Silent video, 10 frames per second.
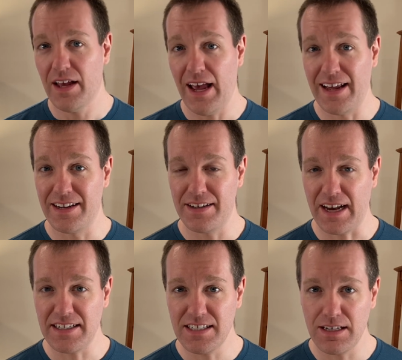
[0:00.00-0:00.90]
And in
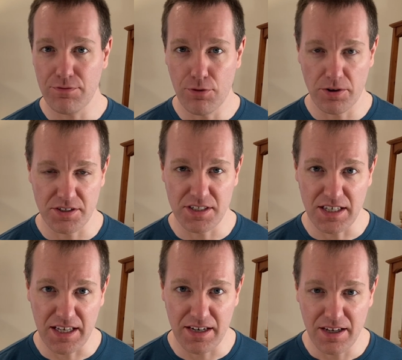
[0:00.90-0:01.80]

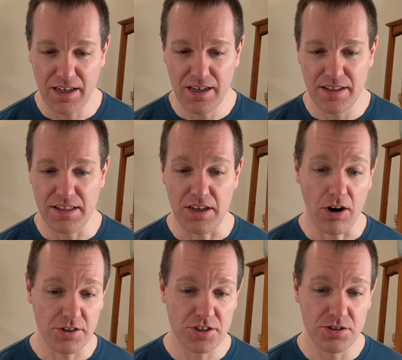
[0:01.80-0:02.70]
1914, the
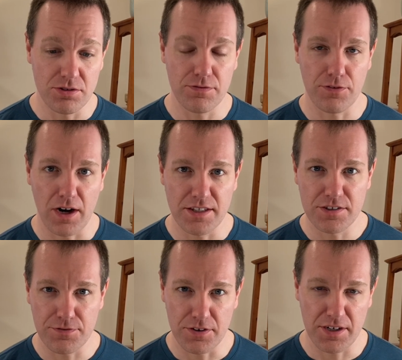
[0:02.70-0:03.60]
Archduke Franz
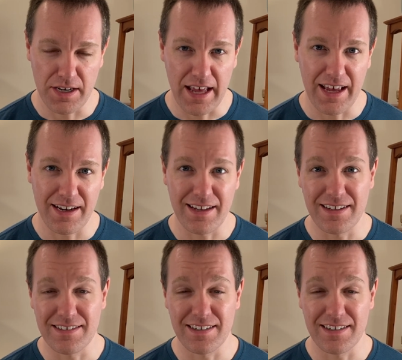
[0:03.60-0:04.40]
Ferdinand is